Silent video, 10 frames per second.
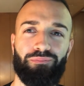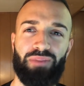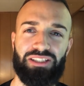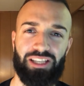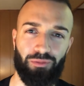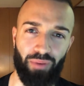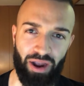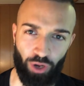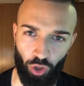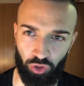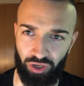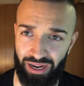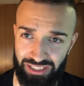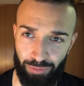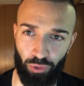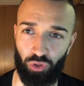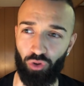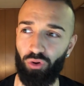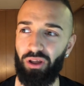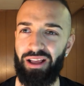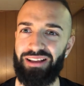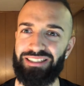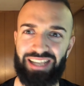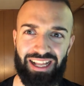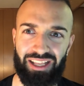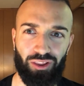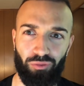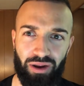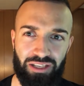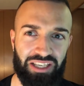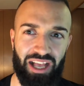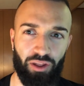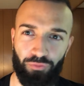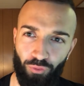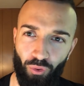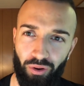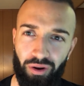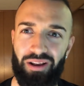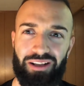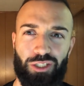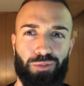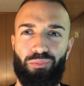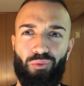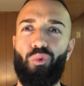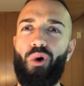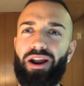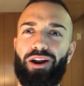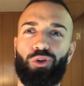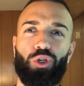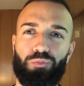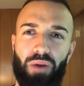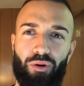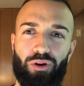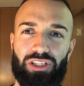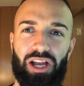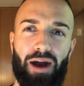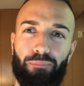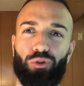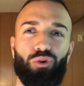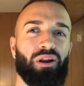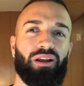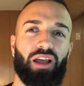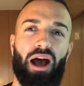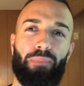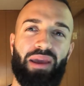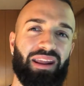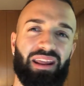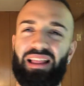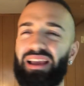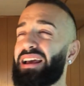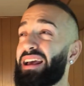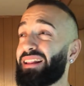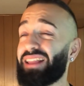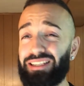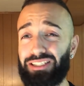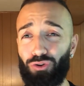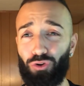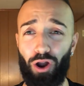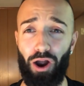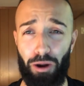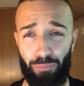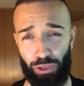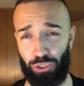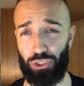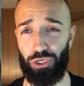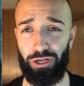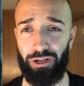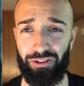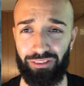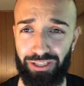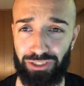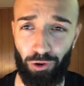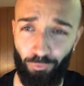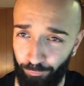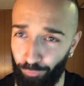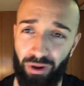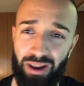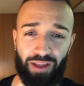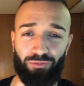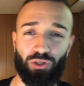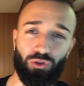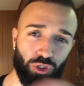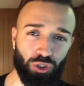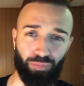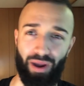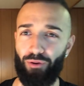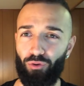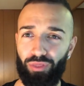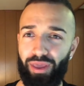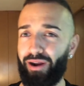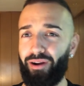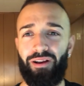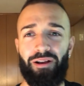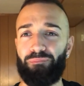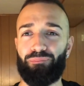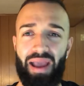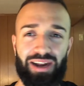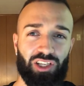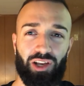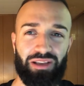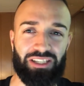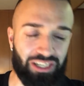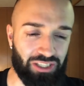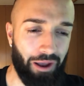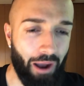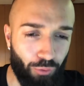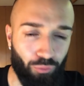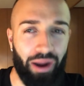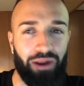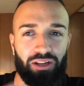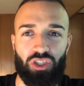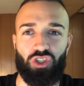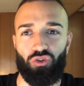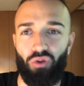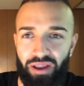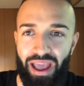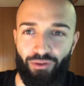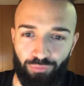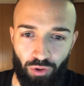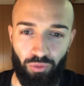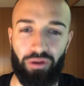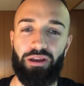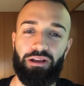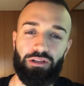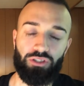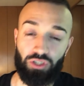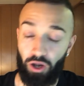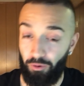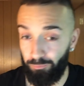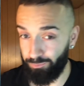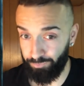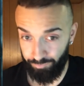Mystic Mind Altergeist number two, solid three, solid four, one or two spirals top, Luna top aided. Like, that's so garbage. That's so free. If there's no spiral there, Pendulum is just outright destroying everyone. So,